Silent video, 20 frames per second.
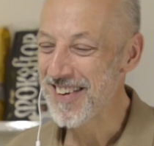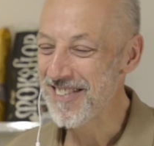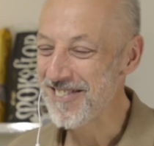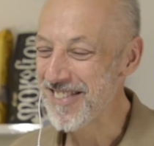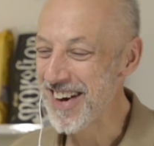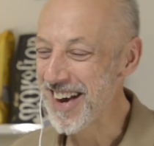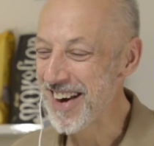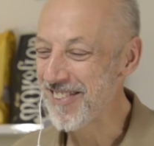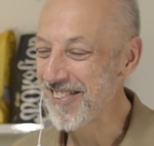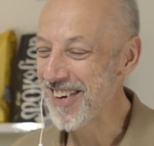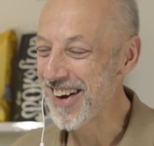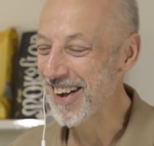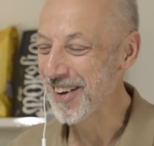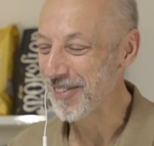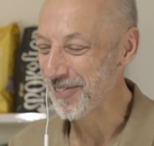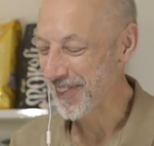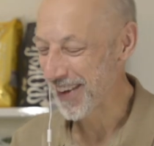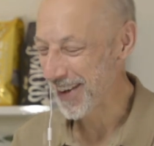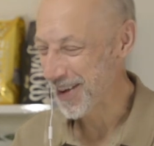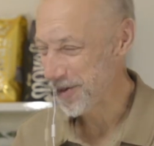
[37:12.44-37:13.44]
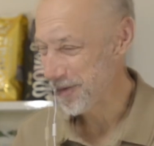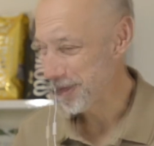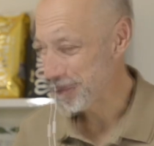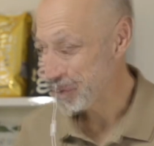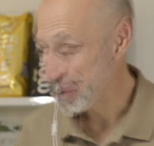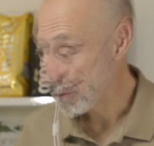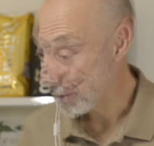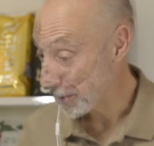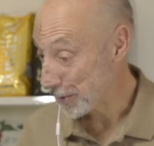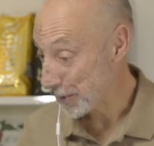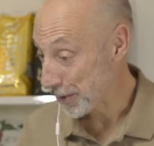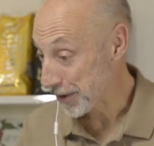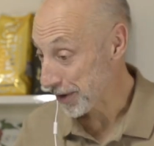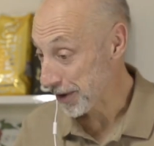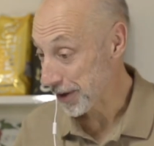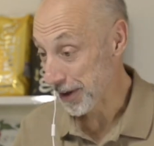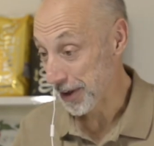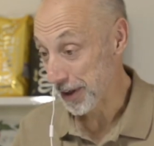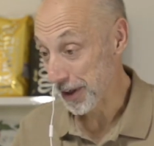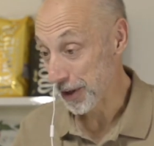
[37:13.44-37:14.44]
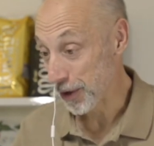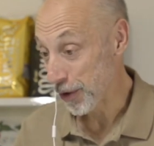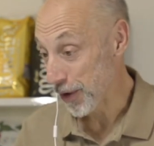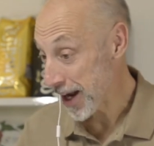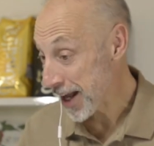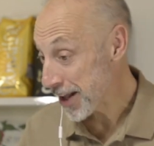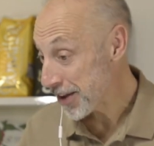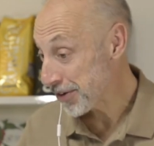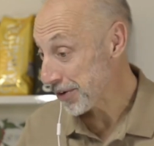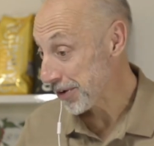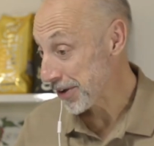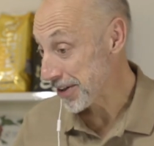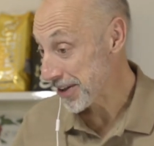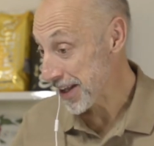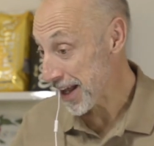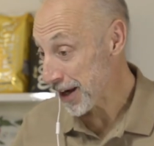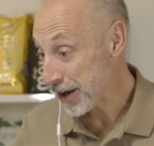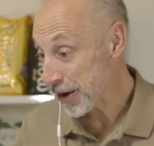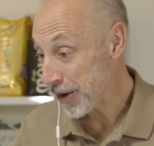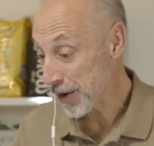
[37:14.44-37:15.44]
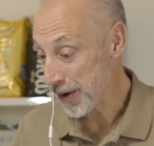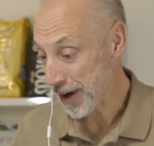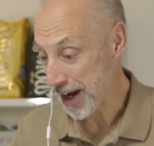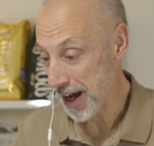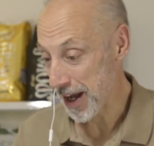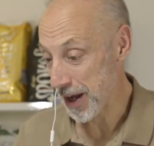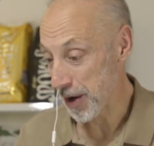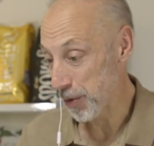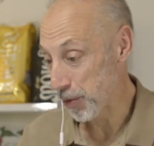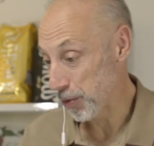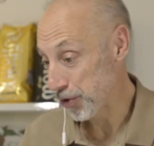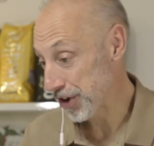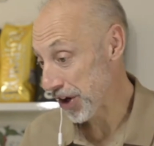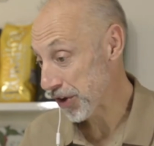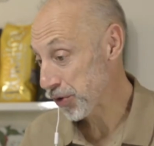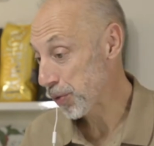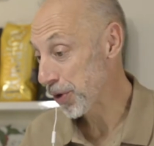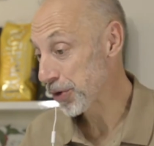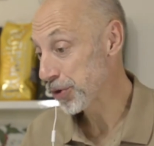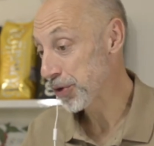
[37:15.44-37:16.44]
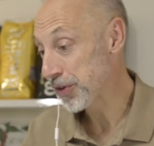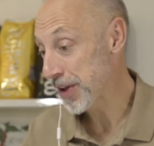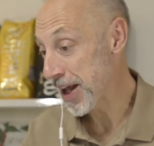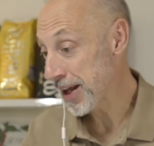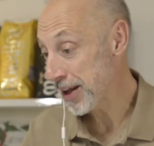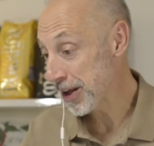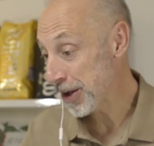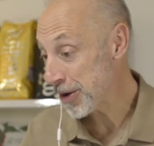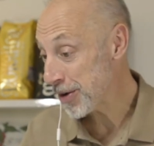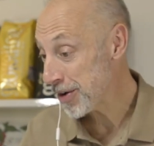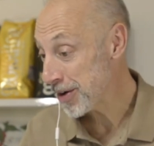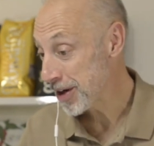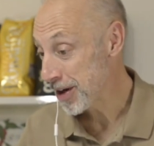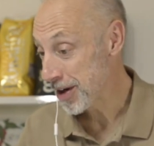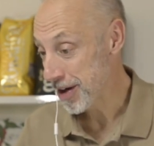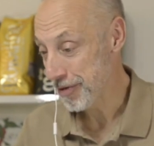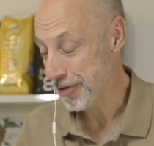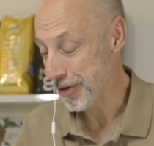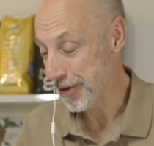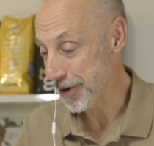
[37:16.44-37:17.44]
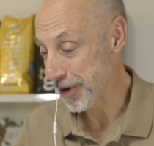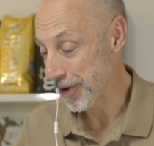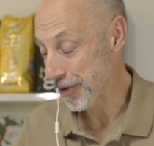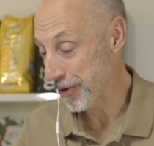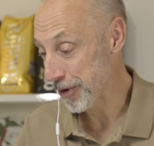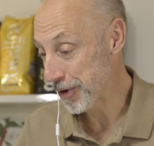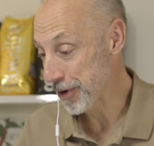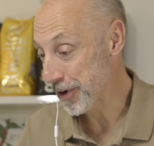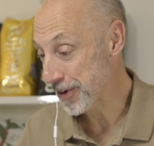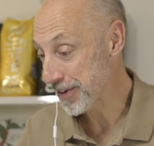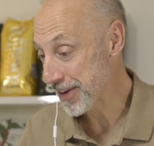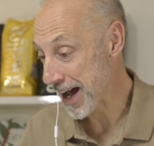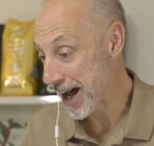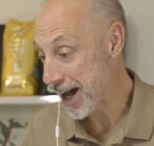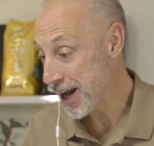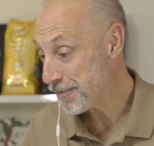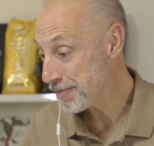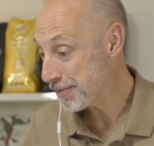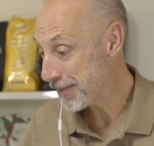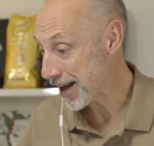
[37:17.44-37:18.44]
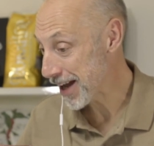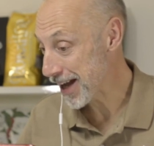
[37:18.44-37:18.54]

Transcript: Very well. So, Lorenzo and Diego, I just want to thank you for your time.